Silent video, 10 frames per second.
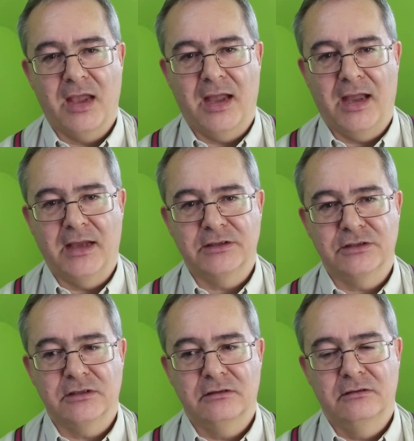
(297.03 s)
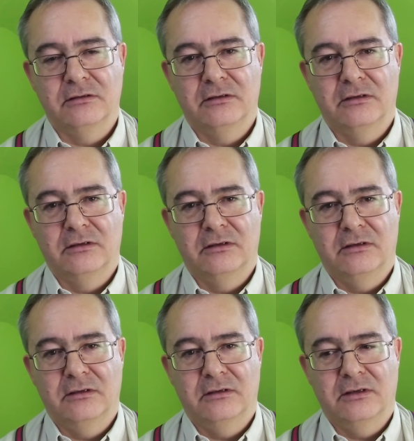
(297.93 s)
And
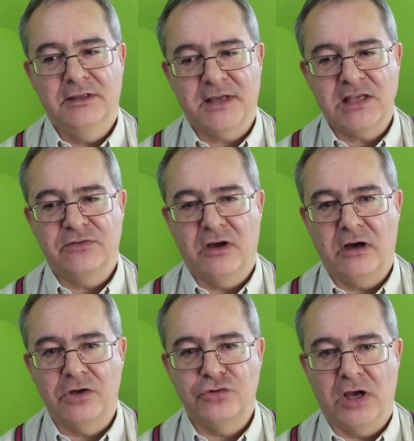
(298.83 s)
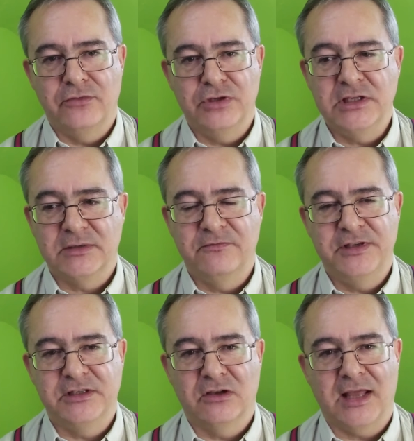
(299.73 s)
in the case of a hard drive, you need some
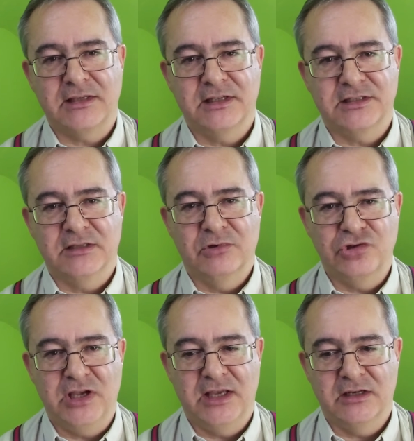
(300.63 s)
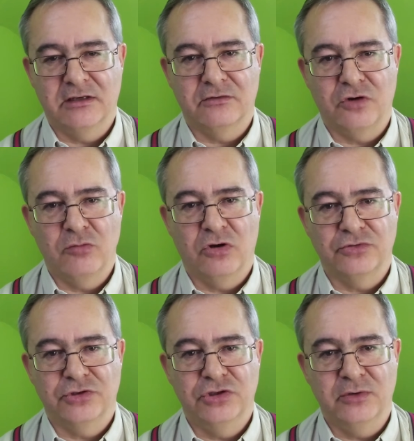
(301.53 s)
physical access to the machine and a
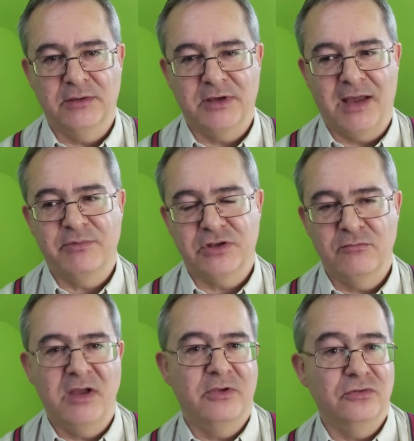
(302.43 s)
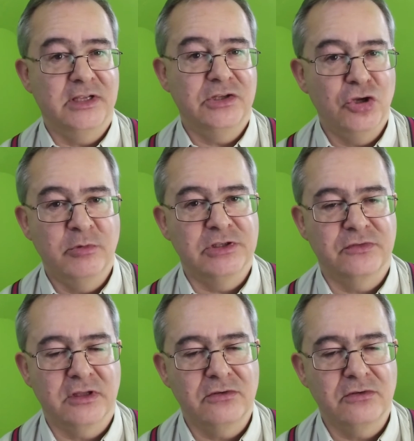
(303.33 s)
robot to do it, perhaps, so maybe you'll need humans for